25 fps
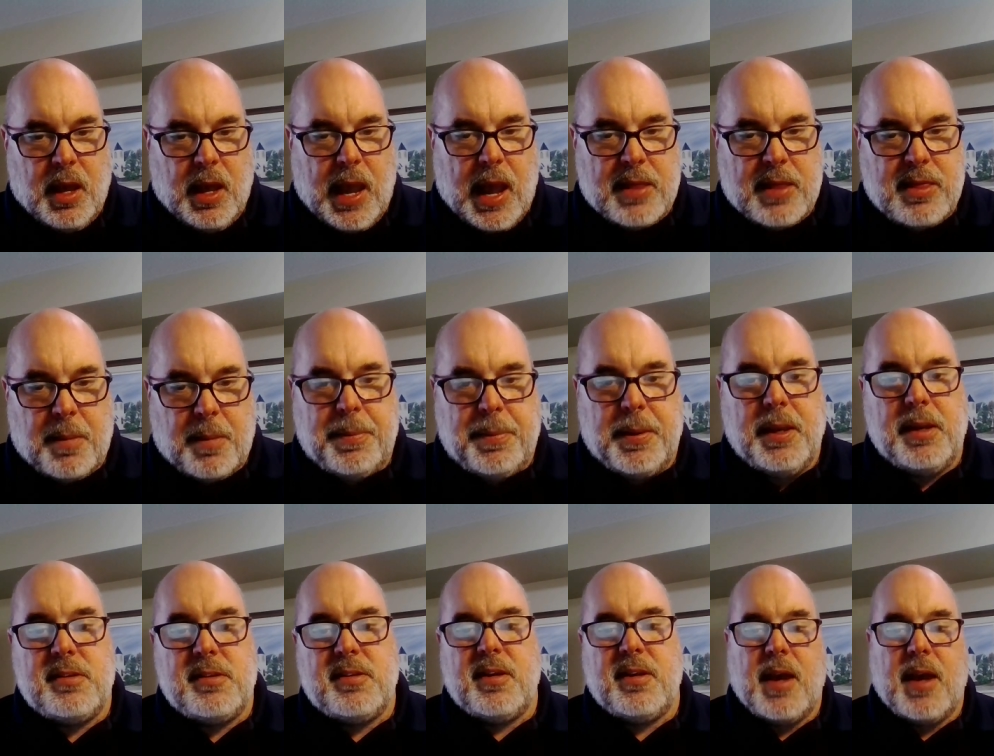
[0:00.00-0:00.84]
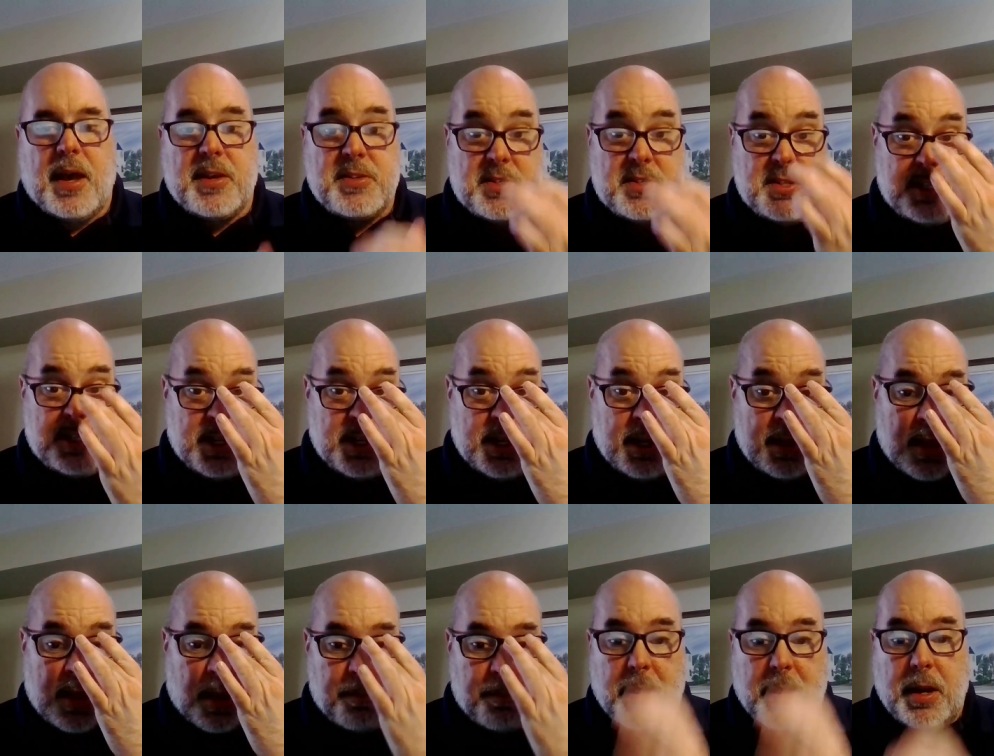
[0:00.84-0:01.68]
and the PTSD
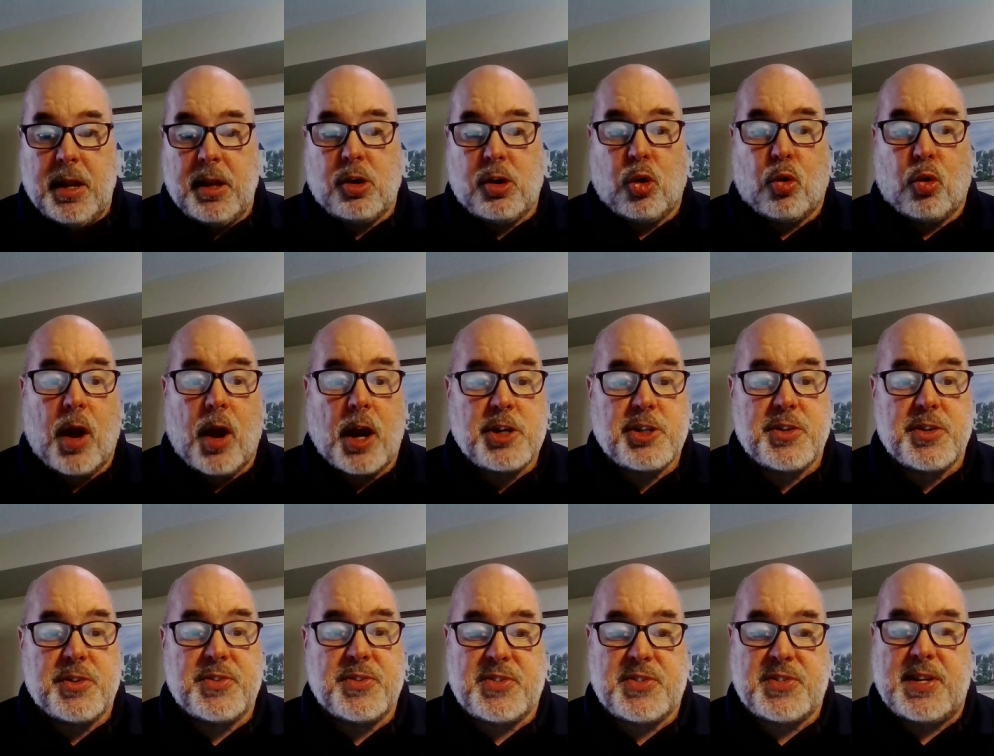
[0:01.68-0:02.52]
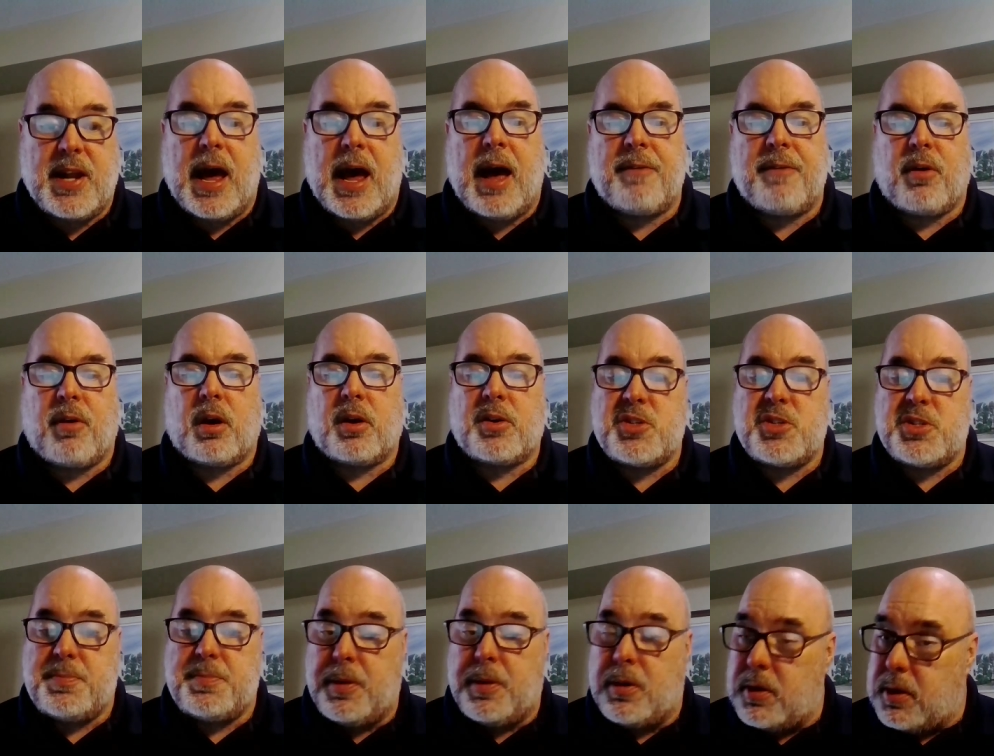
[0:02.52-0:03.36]
that many corrections staff are
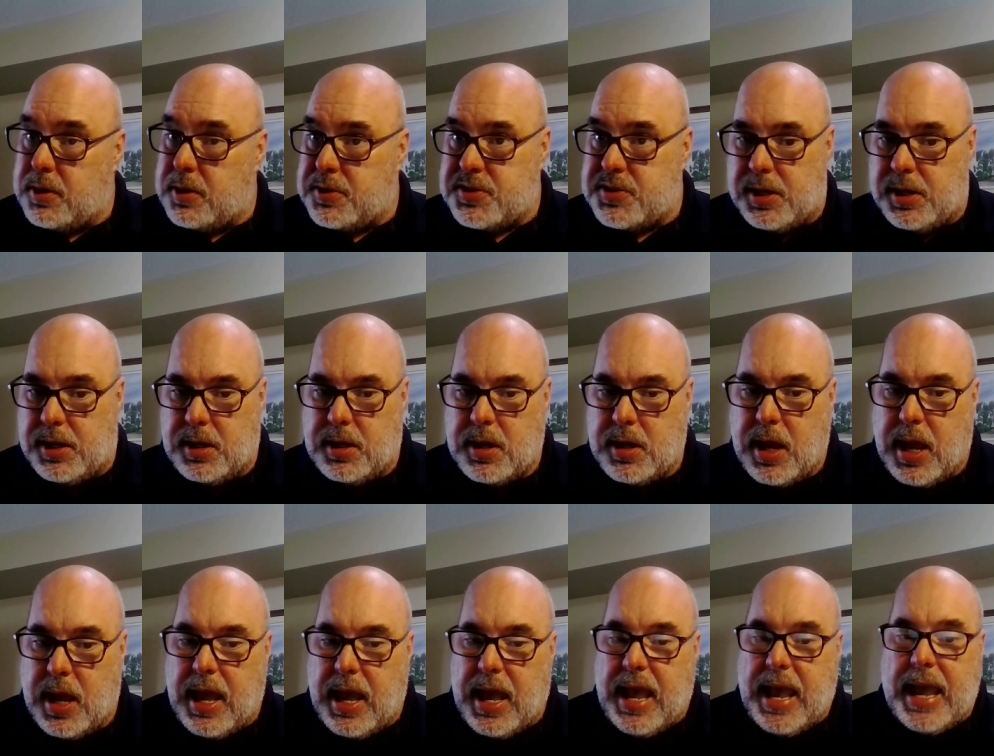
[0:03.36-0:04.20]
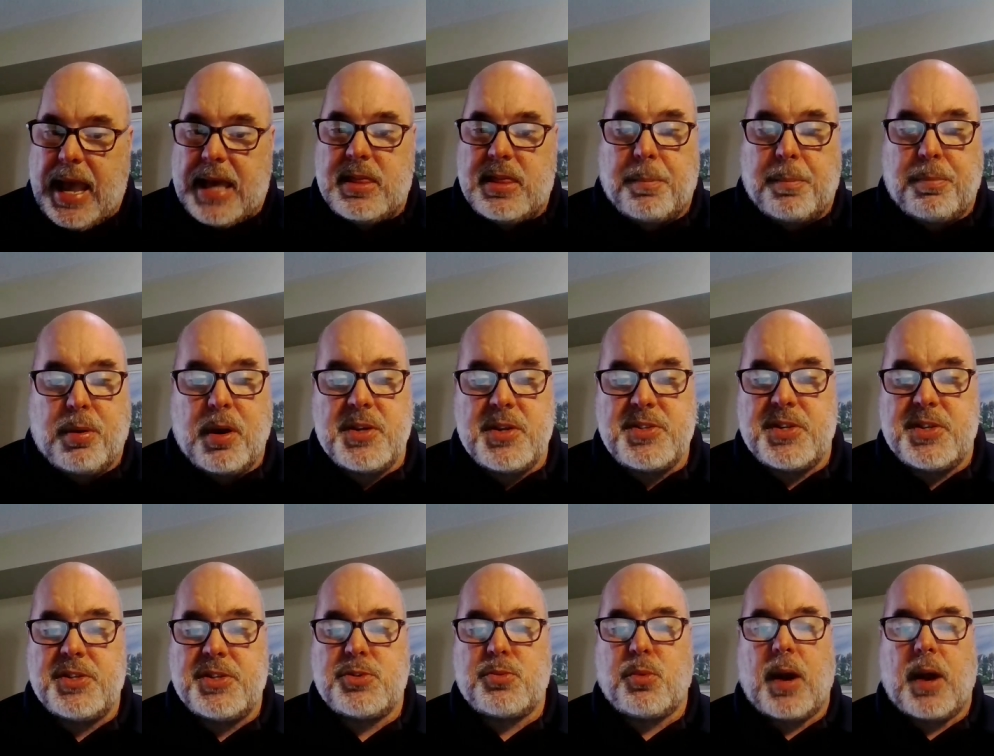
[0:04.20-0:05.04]
experiencing in the
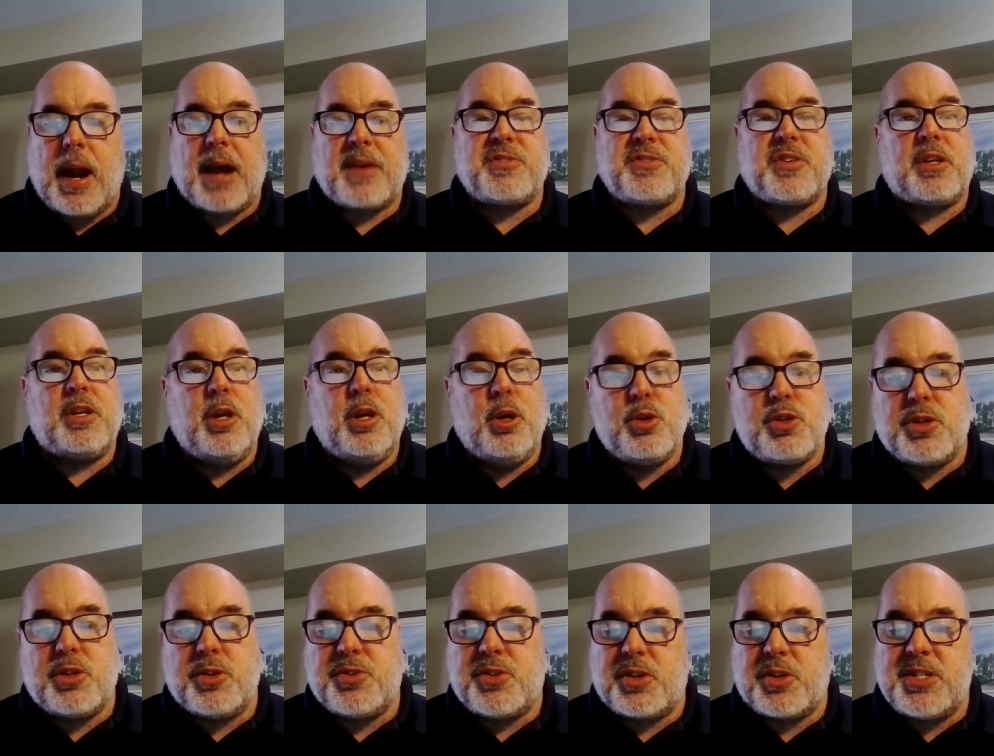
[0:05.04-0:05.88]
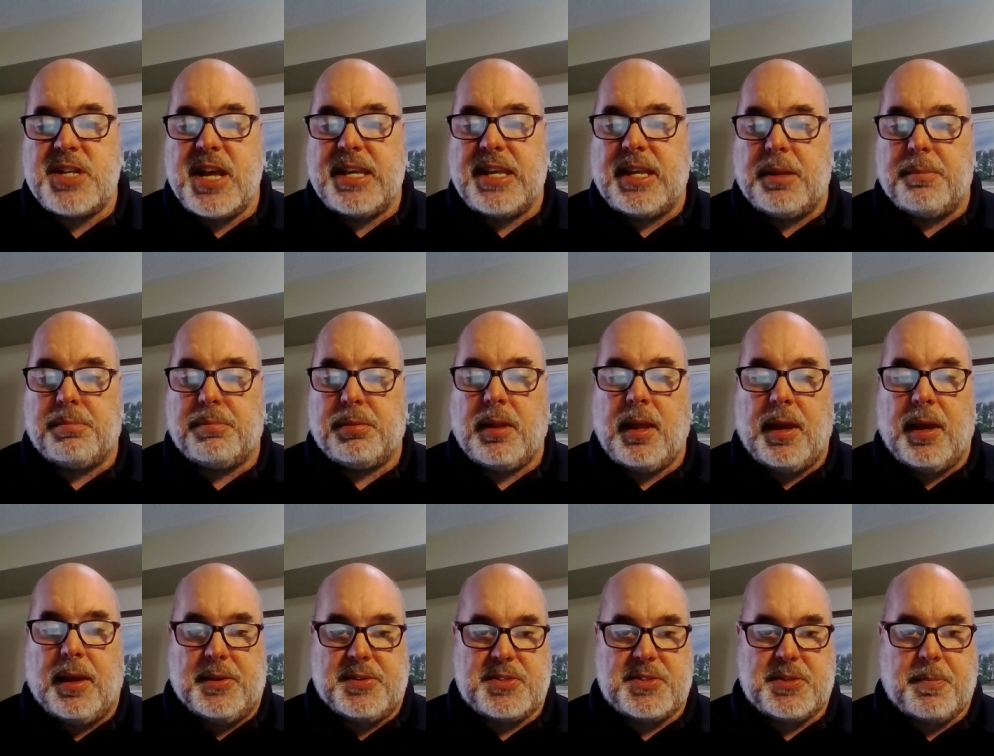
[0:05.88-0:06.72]
prisons where executions are taking
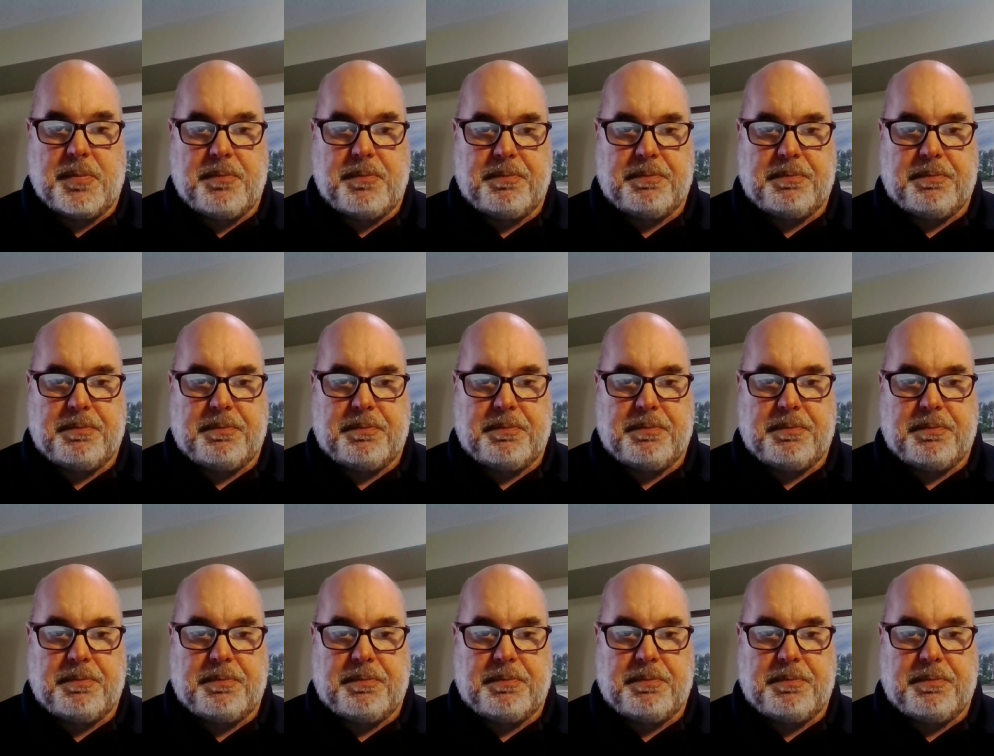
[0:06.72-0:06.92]
place